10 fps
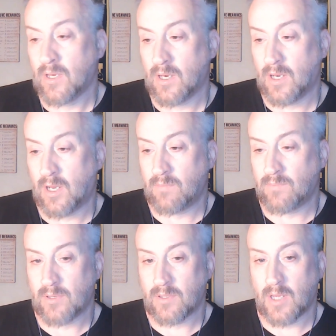
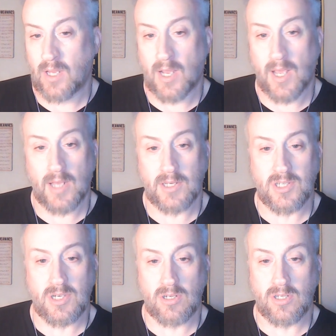And I had to
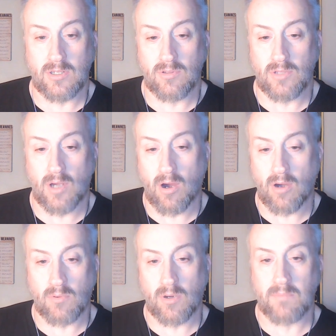start to do the
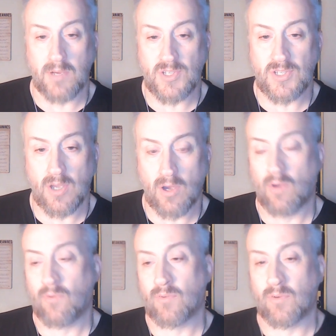hard work
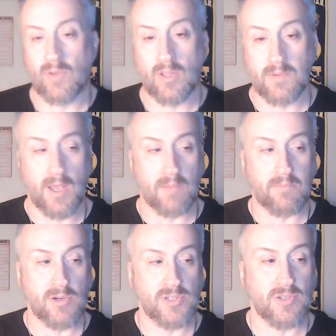myself of developing a
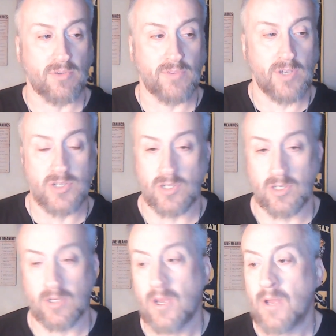personal
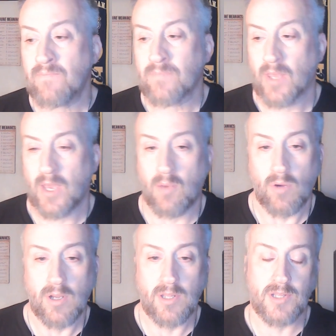vision. And
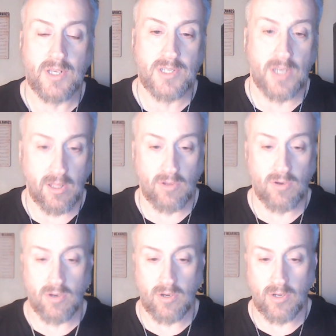one of the things I
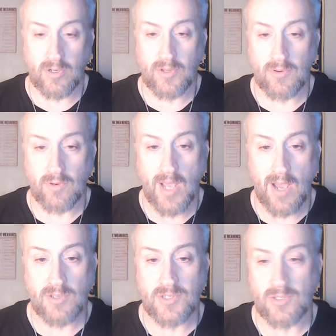learned through
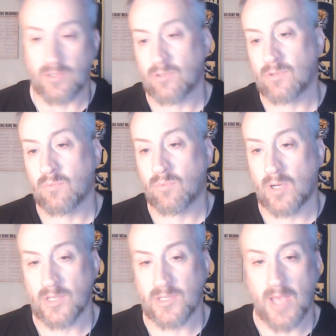counsel
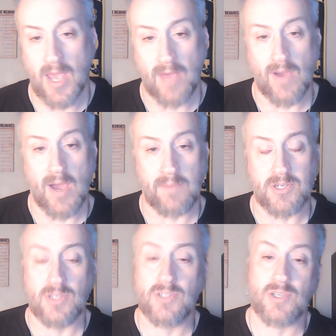was have
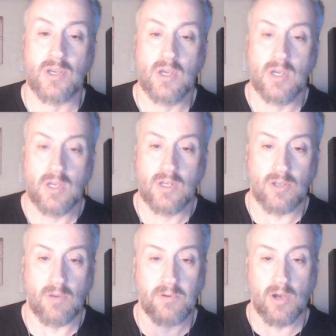options.
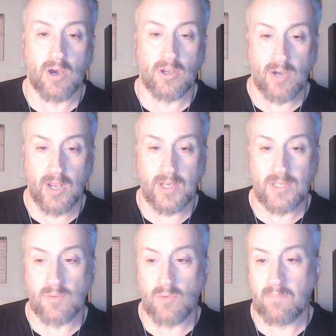Don't put all your
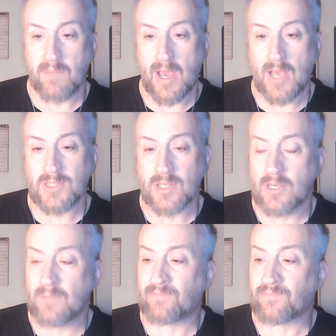eggs in one basket.